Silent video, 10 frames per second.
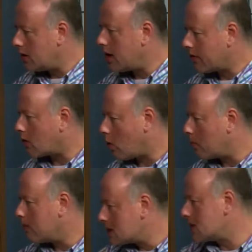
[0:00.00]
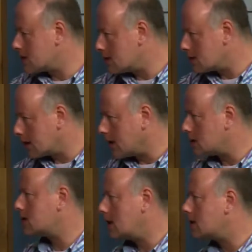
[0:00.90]
another or businesses
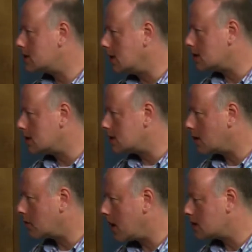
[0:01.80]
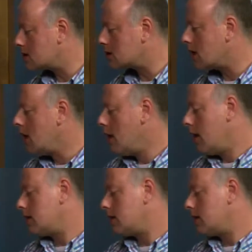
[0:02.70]
against citizens in some cases. Mm -hmm.